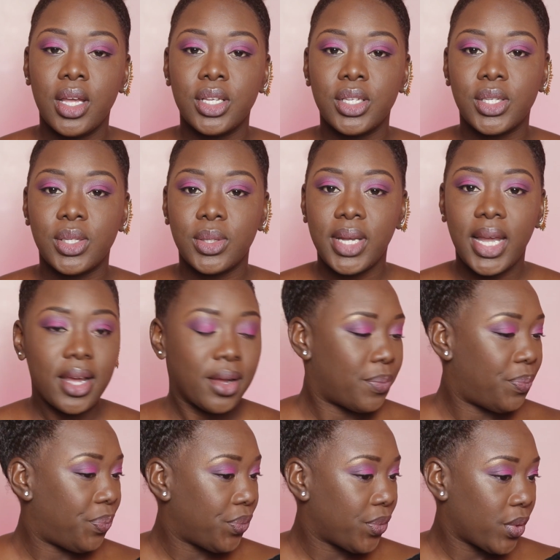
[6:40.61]
So yeah,
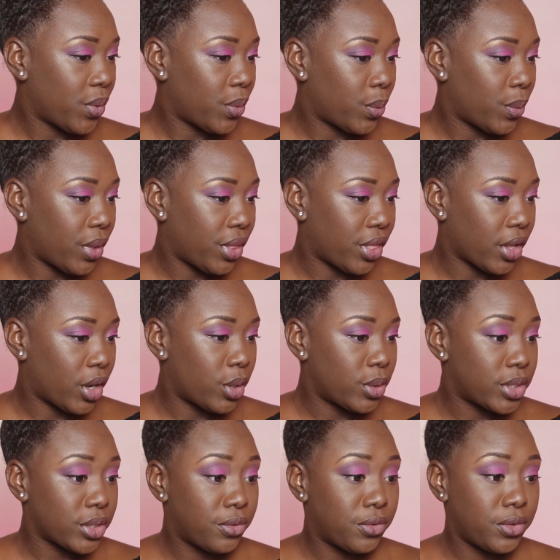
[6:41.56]

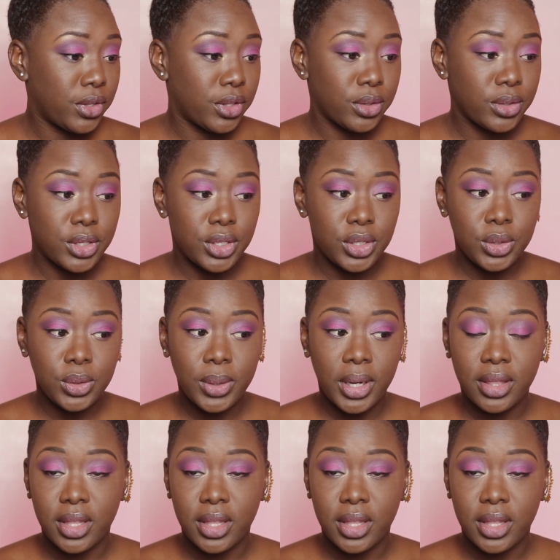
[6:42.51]
without further ado, I